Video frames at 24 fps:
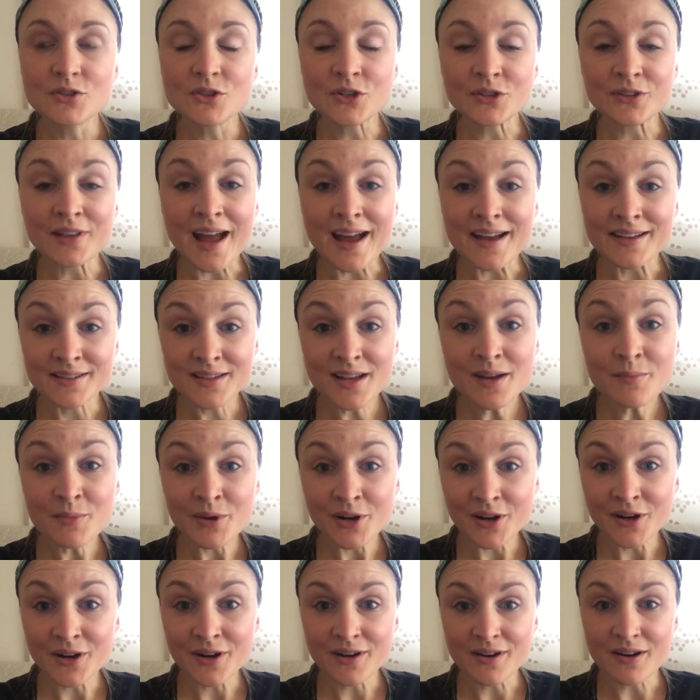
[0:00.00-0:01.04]
last
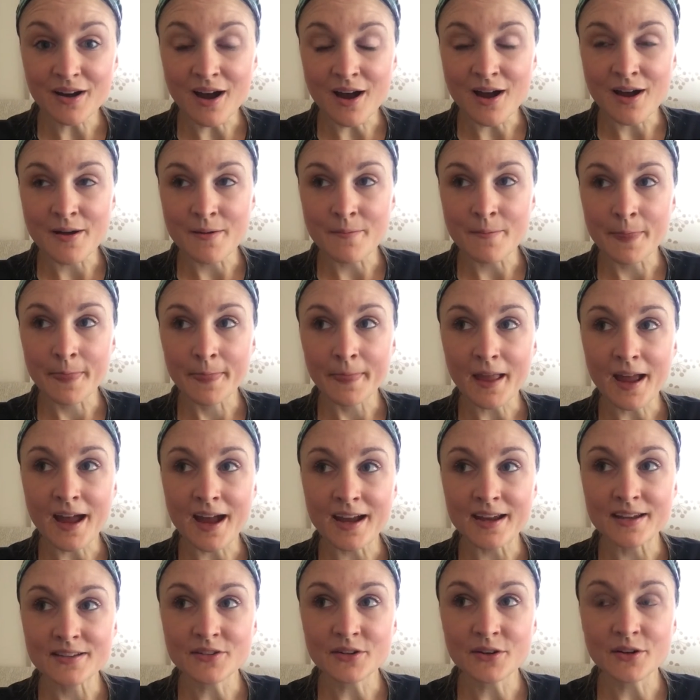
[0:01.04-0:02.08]
summer,
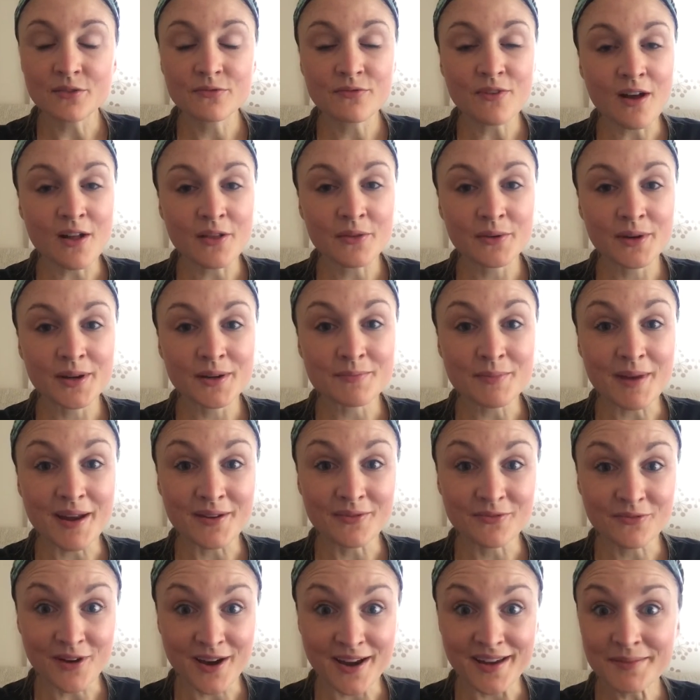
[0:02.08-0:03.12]
I started following my
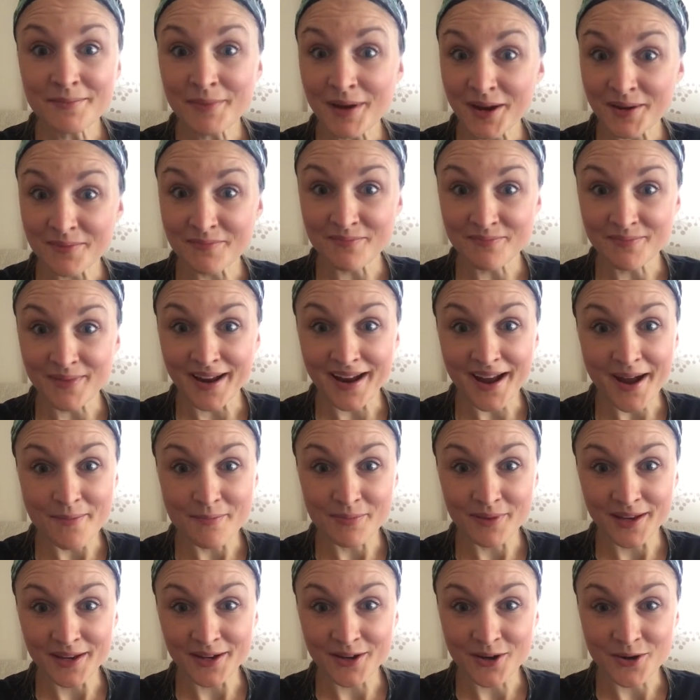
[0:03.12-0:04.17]
friend, my
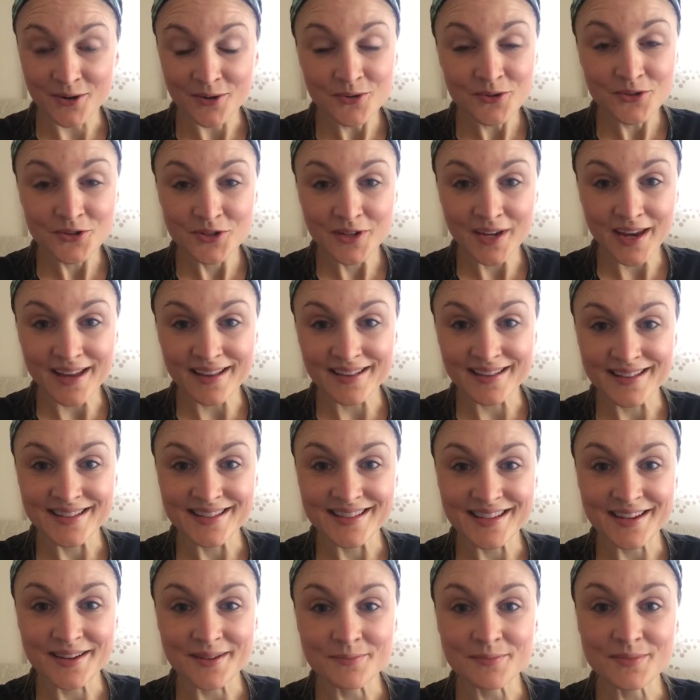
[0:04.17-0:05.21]
upline coach, Caitlin
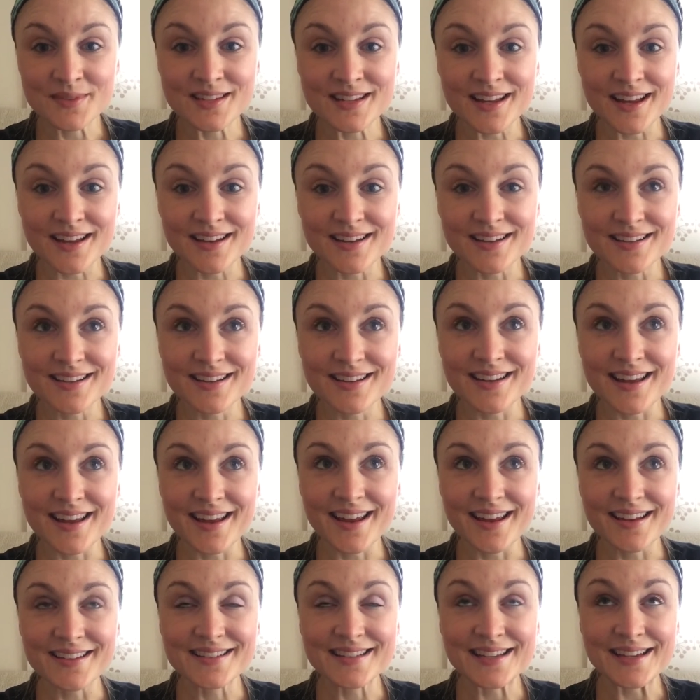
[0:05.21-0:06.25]

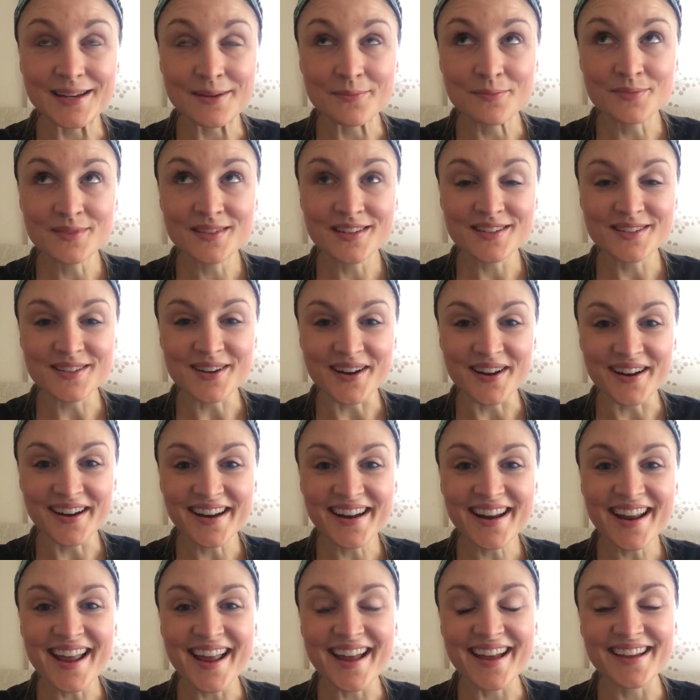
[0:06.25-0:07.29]
Seams,
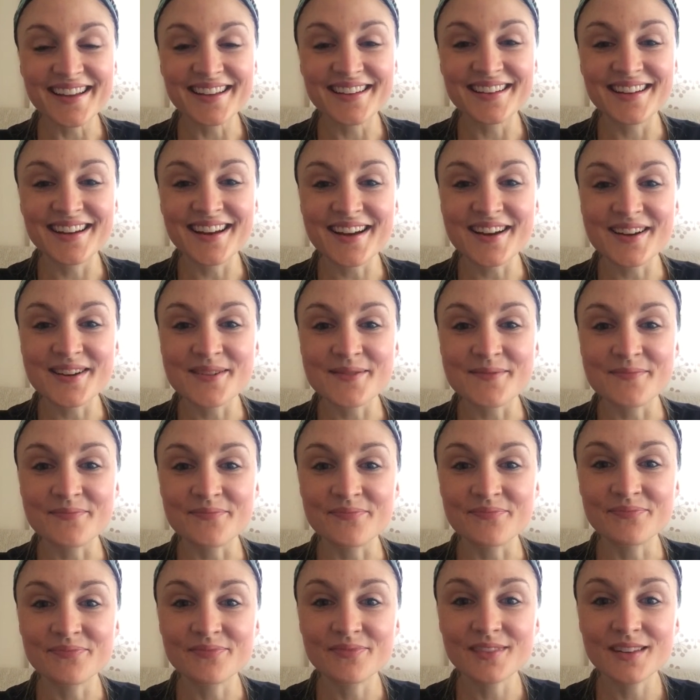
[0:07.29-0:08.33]
and
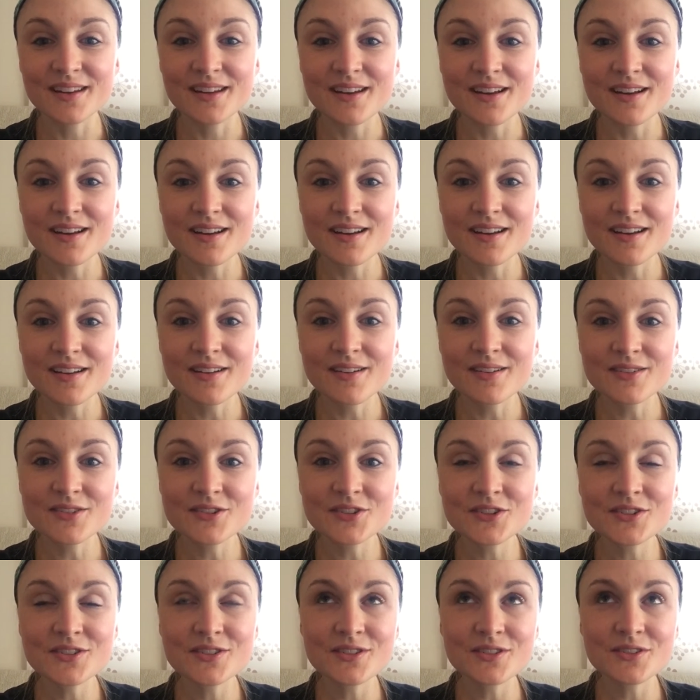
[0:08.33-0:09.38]

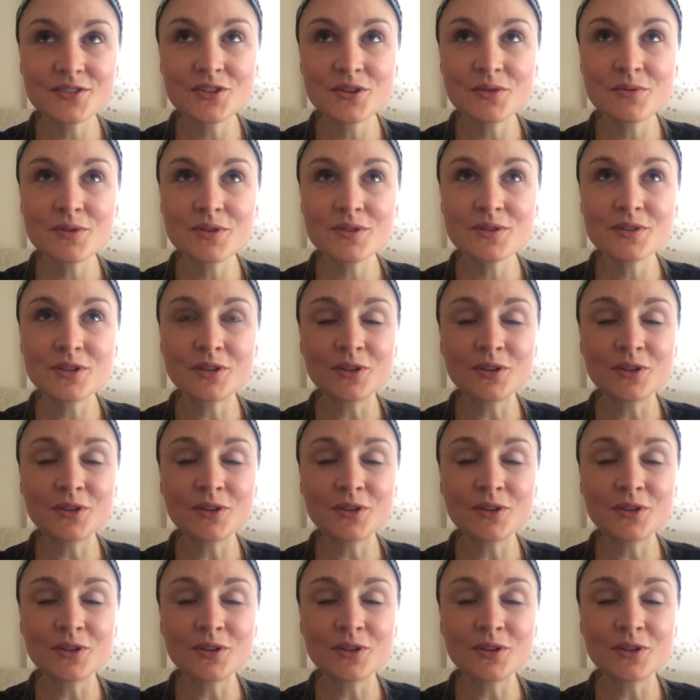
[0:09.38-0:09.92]
just she was